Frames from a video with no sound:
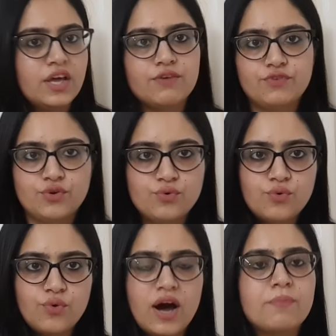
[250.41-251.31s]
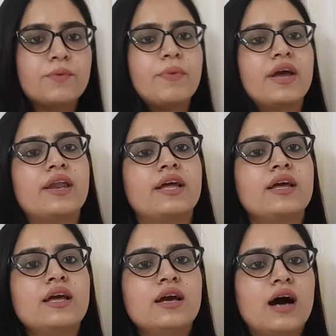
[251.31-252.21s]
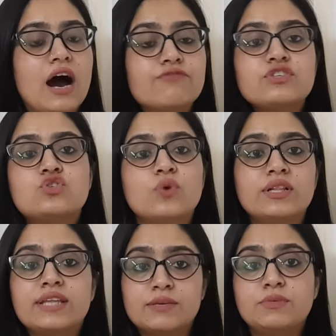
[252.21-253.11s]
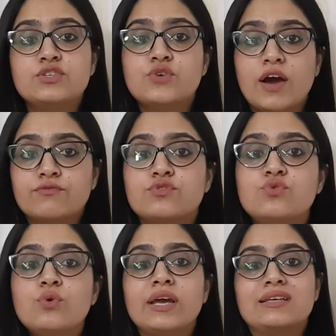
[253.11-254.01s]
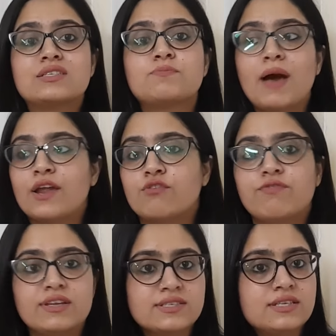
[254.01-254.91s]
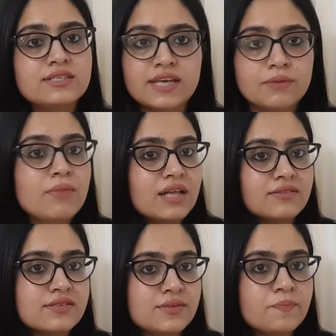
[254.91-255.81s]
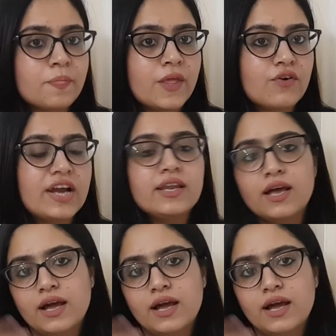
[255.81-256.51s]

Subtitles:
If you are preparing after 12, that means you have to do in a span of less than 10 months, right?